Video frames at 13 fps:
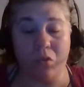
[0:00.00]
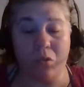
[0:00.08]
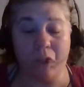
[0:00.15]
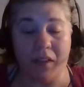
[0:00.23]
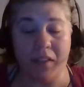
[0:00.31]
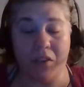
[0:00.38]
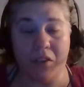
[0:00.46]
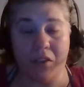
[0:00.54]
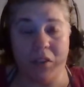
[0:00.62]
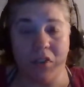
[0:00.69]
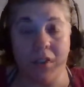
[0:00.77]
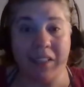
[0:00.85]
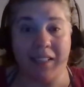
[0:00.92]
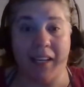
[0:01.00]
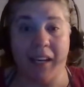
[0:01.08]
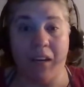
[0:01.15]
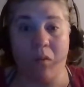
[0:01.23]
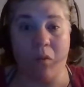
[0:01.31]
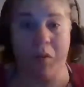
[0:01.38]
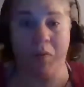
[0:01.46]
Go directly to your
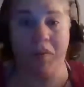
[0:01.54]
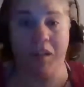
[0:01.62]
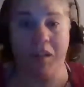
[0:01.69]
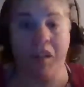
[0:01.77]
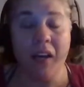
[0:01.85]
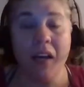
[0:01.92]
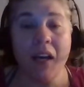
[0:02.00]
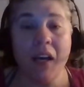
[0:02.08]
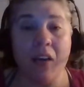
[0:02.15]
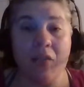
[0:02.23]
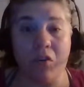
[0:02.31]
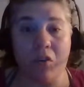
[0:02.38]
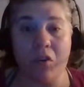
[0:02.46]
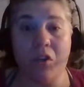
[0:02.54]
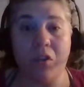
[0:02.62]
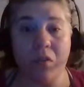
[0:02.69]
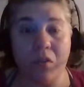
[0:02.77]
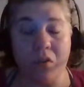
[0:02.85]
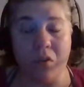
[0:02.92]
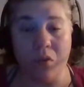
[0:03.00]
state website. If you're
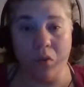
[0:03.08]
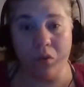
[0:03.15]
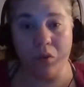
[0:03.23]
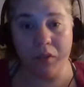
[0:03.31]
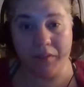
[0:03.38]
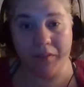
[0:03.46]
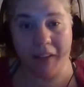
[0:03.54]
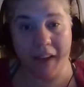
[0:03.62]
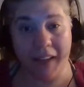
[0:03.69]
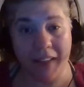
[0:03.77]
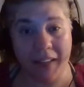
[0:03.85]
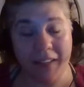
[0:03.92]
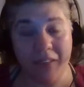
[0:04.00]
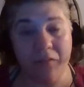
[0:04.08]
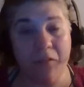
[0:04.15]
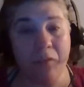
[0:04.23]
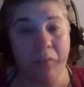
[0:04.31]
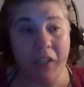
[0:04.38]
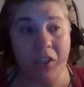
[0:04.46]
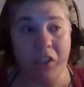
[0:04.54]
going to use Google to find this
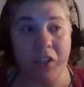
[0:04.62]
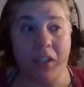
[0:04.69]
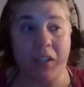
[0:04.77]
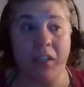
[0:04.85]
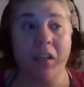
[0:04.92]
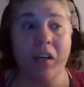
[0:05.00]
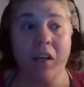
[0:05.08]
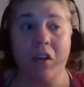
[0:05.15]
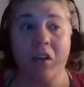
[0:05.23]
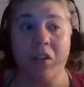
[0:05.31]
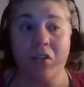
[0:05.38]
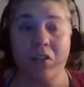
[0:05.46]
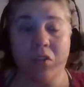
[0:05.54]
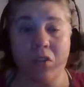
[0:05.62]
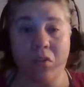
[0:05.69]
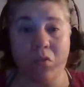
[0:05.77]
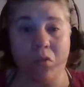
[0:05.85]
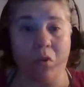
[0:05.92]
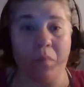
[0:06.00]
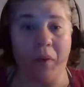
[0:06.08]
information,
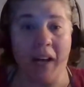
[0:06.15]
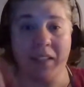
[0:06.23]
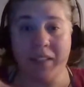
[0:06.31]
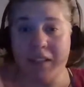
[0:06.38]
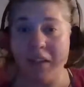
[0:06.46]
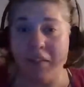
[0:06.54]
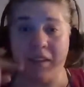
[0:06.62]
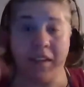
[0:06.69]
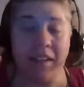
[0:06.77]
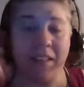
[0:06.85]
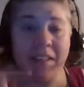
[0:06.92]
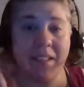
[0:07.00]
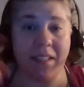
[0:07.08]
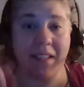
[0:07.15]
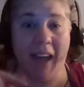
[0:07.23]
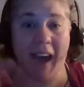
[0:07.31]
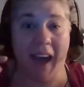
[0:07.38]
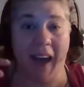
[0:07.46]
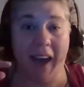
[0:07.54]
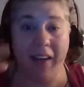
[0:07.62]
scroll past everything that says
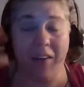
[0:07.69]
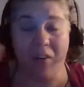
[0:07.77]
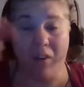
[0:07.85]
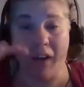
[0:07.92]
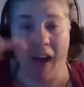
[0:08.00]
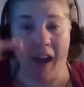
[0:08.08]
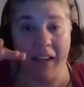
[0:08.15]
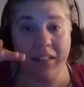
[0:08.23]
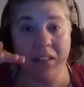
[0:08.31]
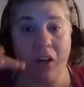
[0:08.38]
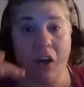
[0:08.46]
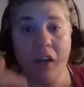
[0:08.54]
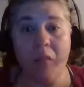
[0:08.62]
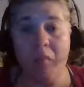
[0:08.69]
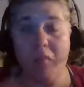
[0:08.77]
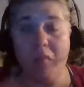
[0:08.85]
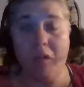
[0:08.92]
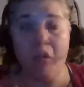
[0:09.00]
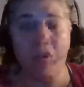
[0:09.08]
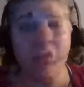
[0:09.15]
ad or ads on it,
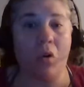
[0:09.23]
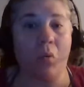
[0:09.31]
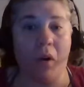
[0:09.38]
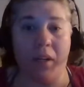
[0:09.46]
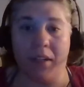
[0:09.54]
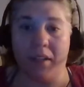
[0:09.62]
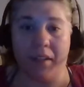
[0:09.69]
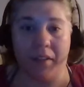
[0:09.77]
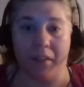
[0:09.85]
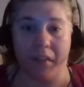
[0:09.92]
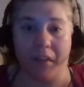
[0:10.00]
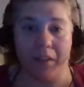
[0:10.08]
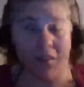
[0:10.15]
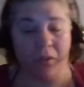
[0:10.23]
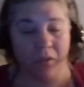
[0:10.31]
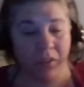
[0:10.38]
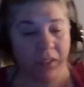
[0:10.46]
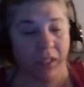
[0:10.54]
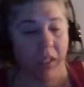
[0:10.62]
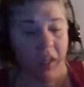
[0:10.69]
because you don't want to click on those.
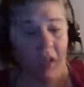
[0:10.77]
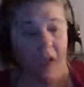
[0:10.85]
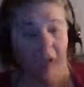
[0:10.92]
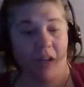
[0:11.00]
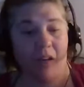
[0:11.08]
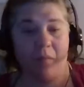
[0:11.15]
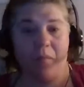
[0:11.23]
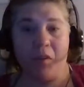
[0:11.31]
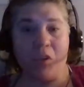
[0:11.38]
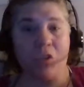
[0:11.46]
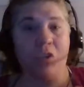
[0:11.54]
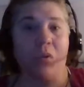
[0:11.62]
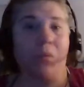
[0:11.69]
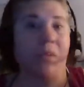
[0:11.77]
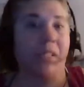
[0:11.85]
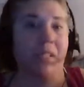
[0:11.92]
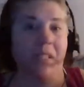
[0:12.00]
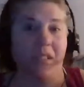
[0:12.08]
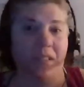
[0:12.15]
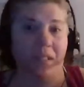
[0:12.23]
There's no reason
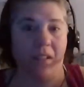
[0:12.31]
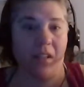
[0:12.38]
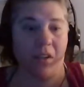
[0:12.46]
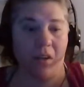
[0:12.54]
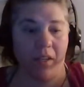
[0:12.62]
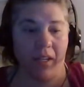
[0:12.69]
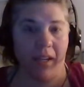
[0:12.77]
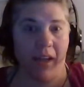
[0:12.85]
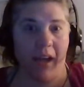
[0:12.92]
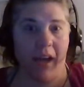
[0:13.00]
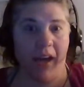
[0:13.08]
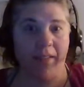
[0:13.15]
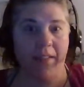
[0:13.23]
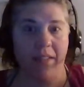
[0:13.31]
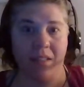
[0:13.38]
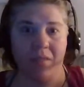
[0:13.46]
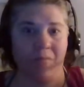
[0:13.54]
to click on the ads.